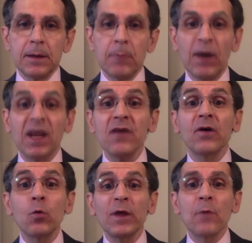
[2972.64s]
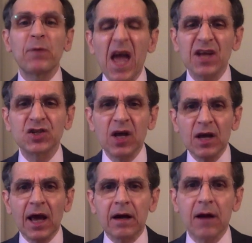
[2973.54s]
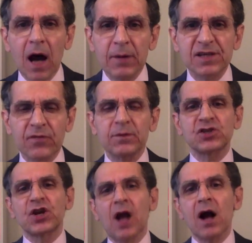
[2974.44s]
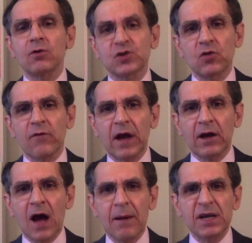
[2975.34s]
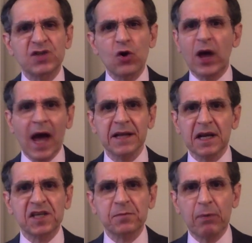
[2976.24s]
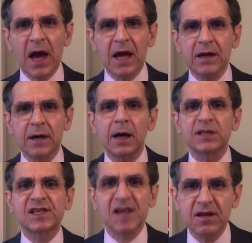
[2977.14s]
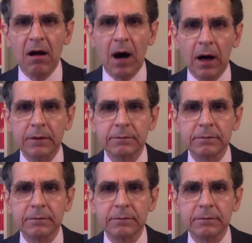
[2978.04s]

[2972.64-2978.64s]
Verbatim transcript: But even with a PhD in economics from the Chicago School of Economics, you can't explain a SDR.